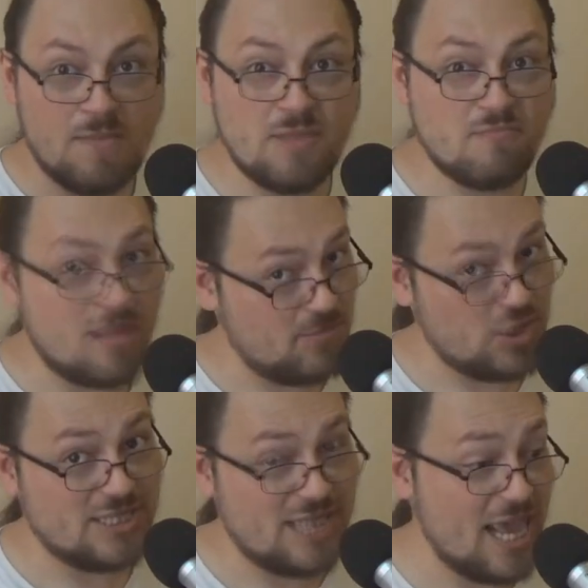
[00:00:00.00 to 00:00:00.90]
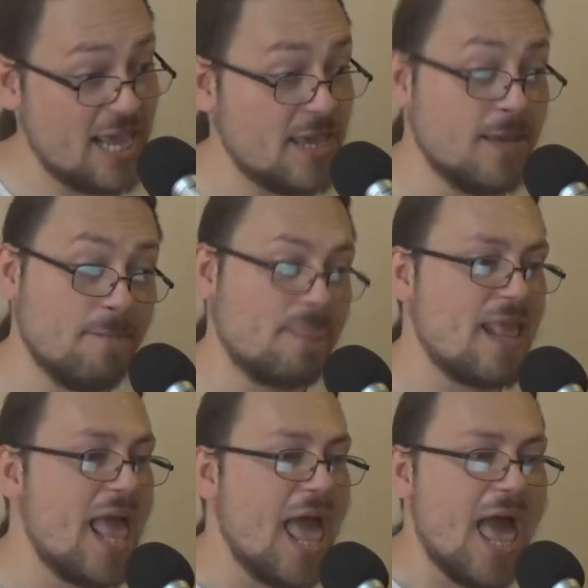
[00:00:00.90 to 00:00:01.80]
I mean, I'm just saying.
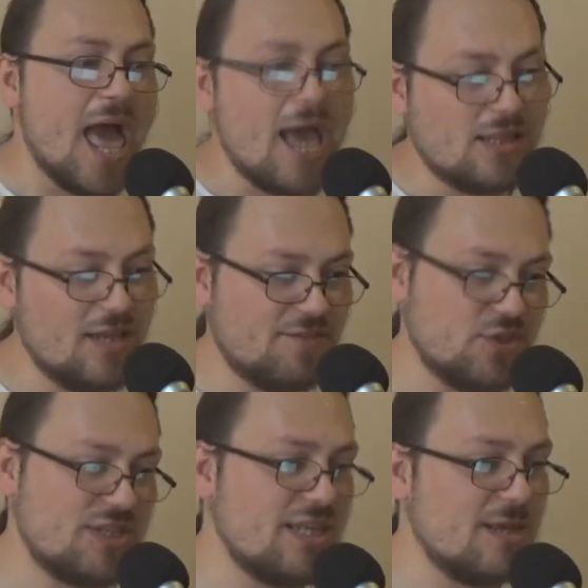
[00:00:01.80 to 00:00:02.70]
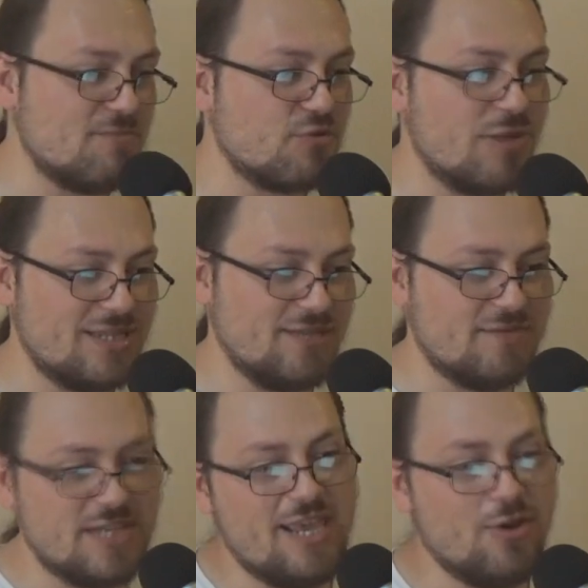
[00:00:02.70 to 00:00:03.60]
I'd love to see the
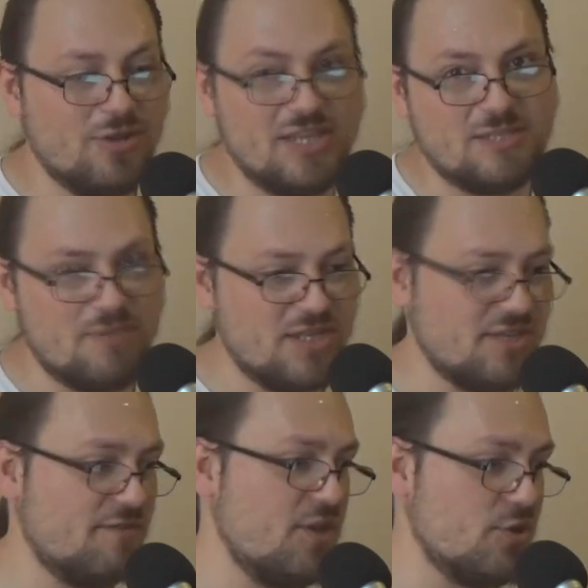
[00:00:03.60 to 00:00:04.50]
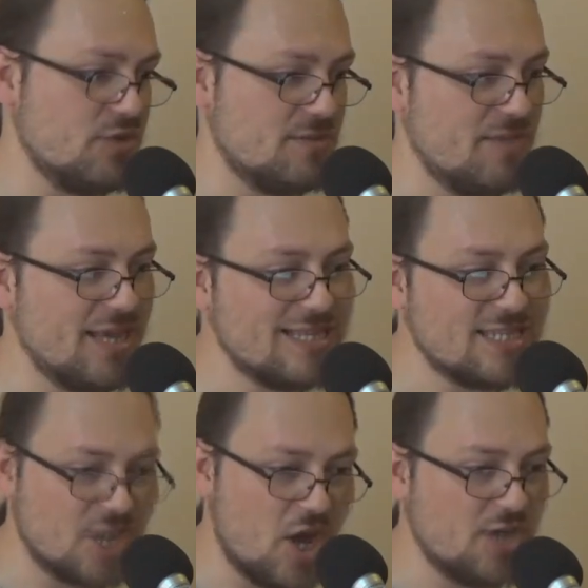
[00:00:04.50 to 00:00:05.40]
progressive take on this piece of news, because
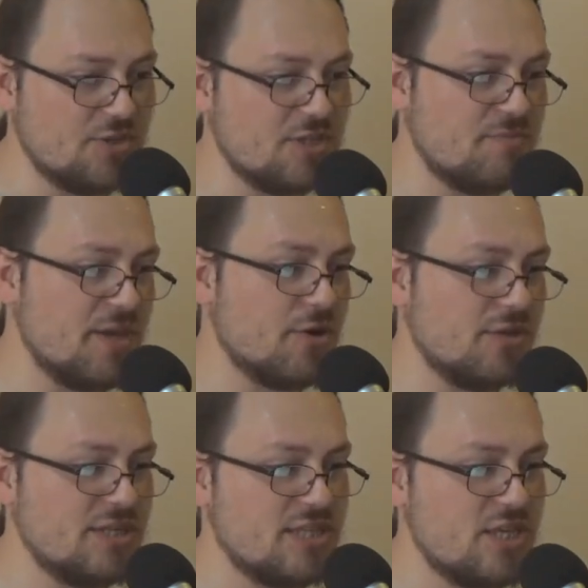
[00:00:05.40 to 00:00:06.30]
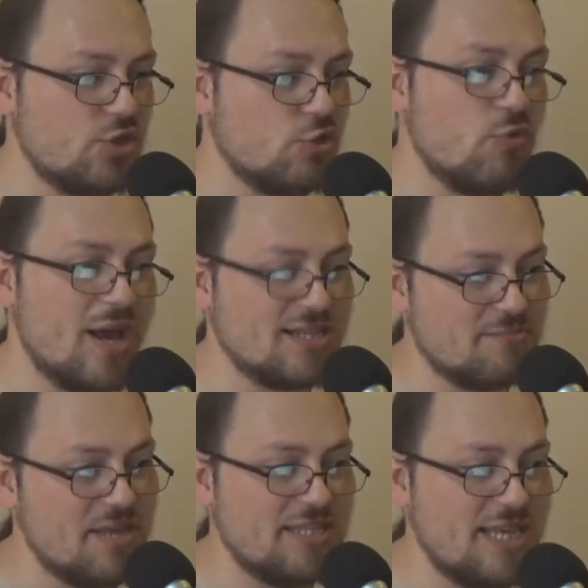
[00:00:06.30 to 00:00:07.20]
it's hard to speak on this issue
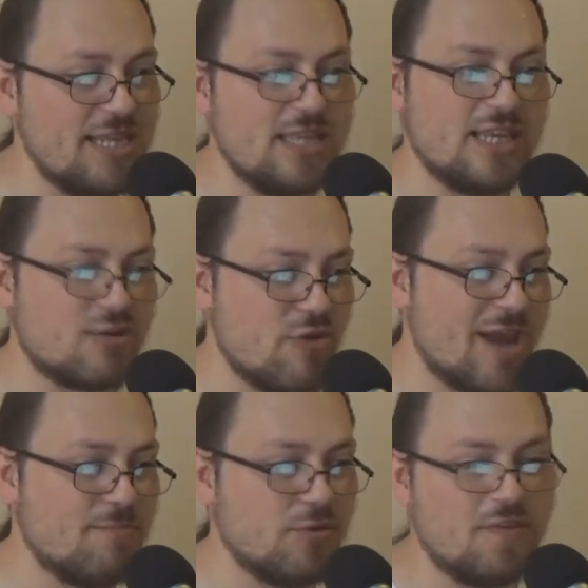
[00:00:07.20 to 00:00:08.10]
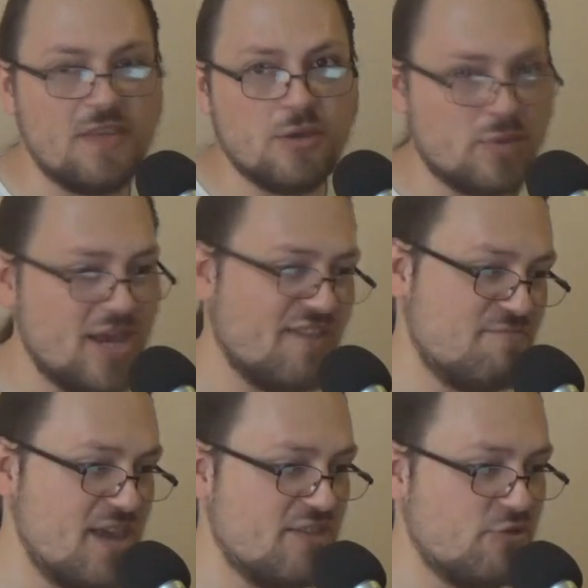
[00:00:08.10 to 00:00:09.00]
whilst maintaining the crackpot theory of
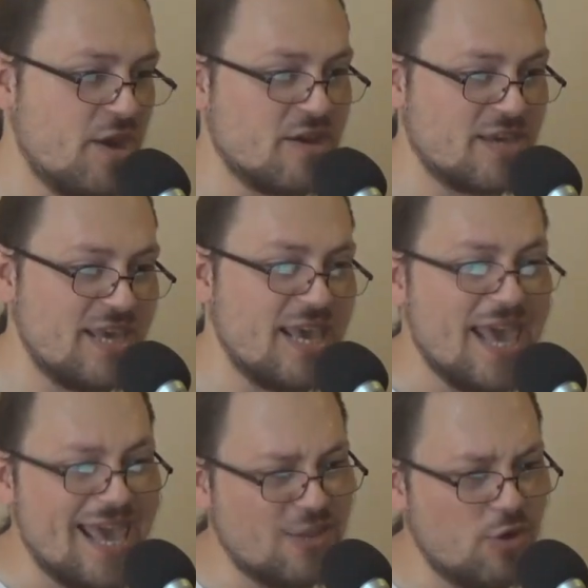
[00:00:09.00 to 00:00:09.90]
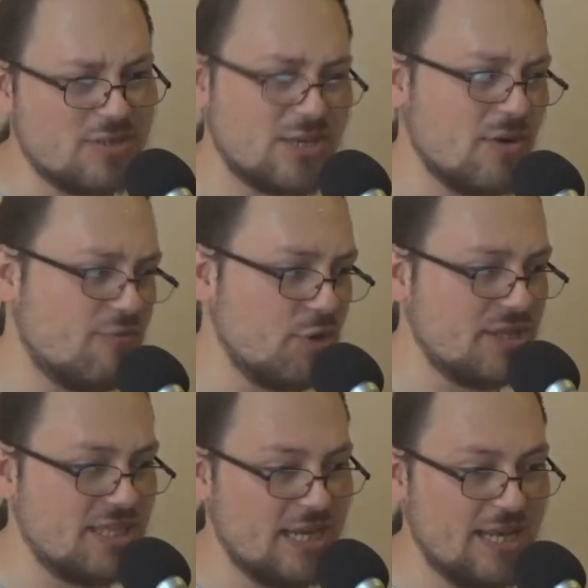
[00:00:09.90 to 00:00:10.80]
patriarchy and also
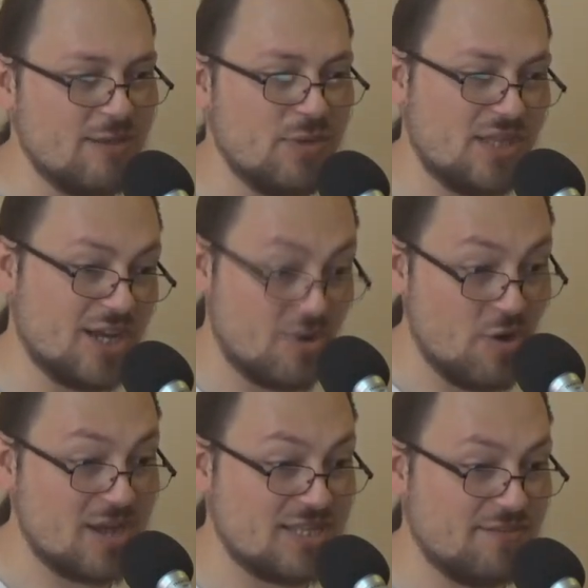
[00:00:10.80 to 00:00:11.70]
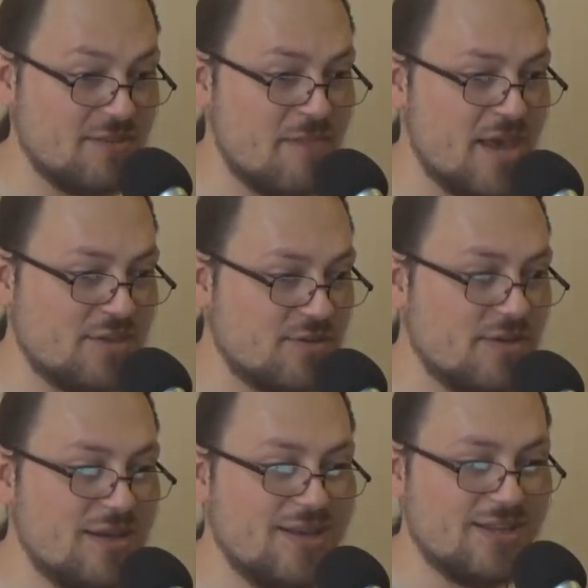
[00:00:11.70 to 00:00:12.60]
avoid dealing with the crux of the matter,
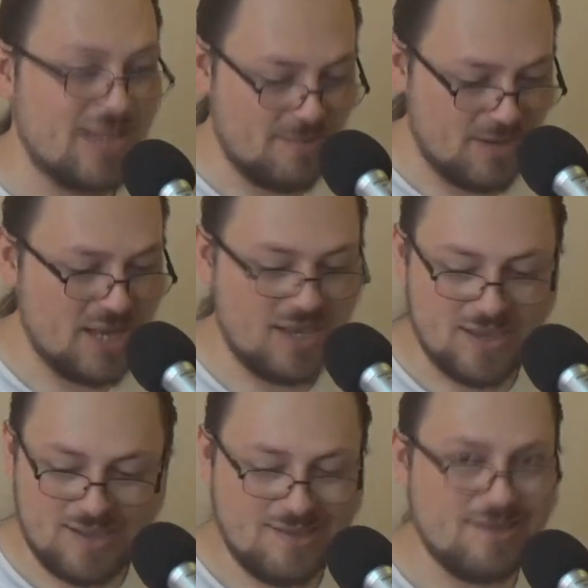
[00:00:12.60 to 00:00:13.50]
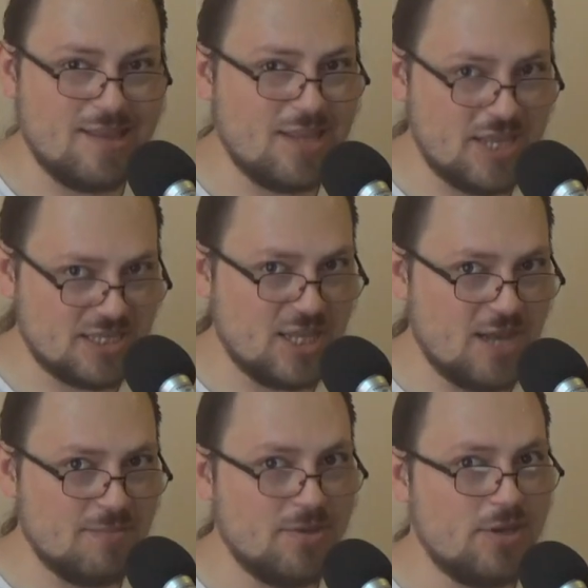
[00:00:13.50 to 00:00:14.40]
namely that
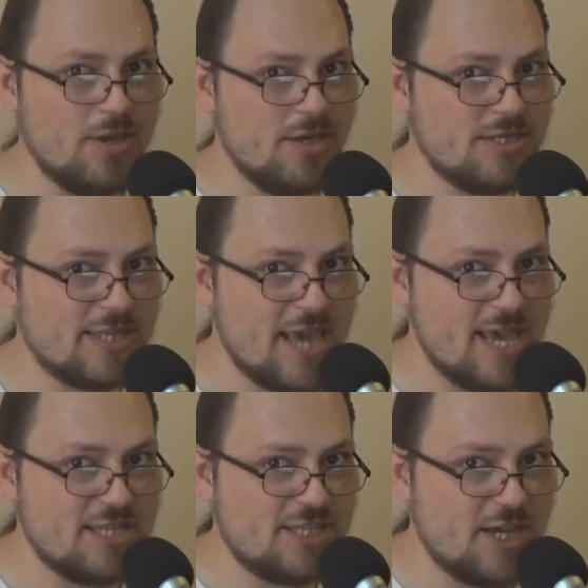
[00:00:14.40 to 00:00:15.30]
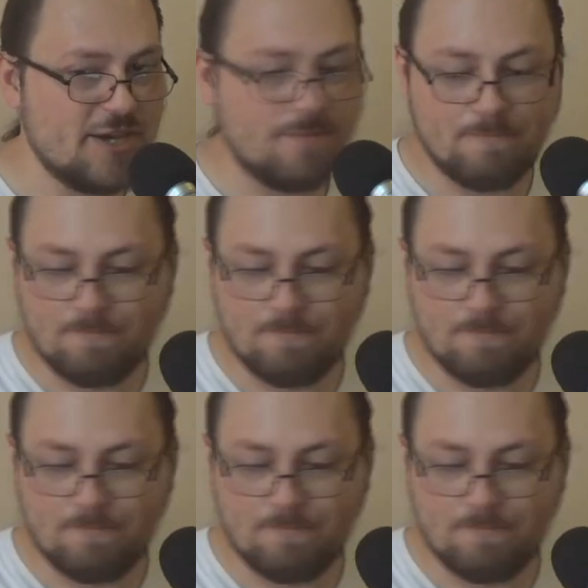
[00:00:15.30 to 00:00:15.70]
Islam is cancer.